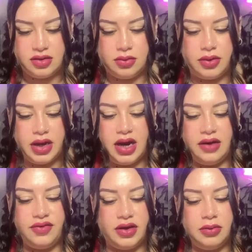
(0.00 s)
what we
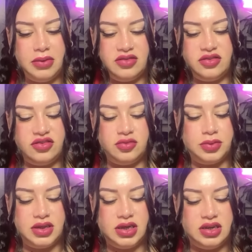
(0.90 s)
have here. Messages,
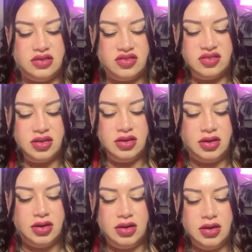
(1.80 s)
please.
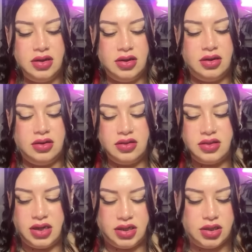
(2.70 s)

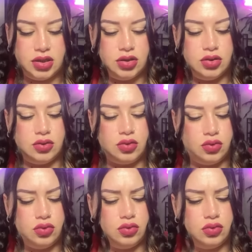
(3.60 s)
Thank you.
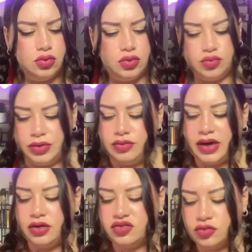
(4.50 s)
Ooh,
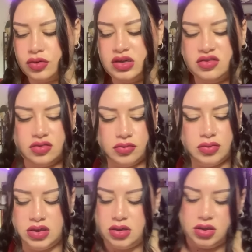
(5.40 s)
rewrite your story,
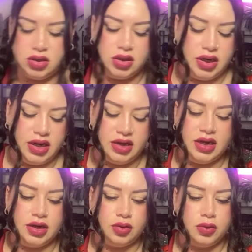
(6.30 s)
surrender, and
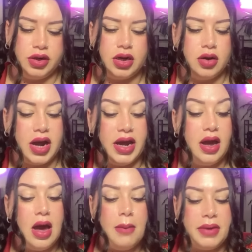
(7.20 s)
inner work.
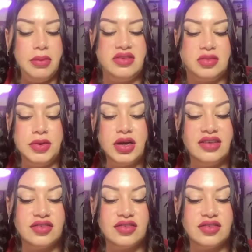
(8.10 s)
Okay, baby, some of you guys